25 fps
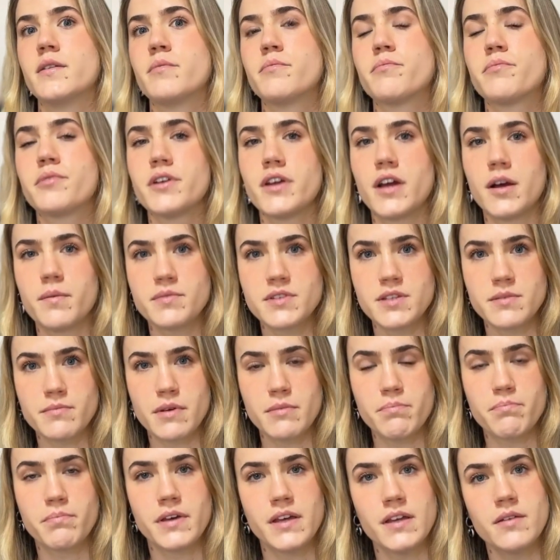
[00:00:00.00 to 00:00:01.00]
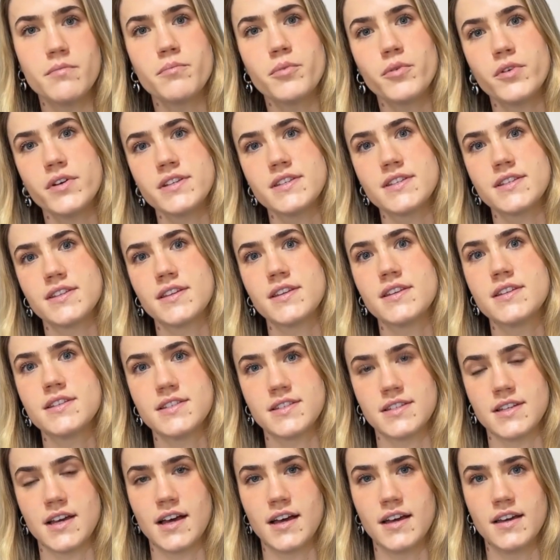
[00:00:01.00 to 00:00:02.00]
Preoptima pinpoints the
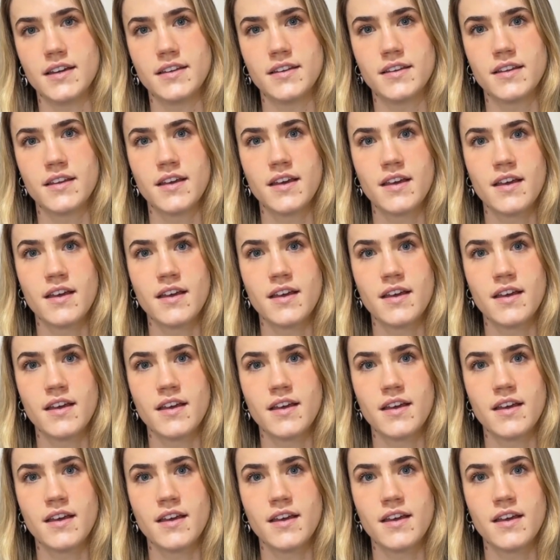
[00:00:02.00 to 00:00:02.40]
design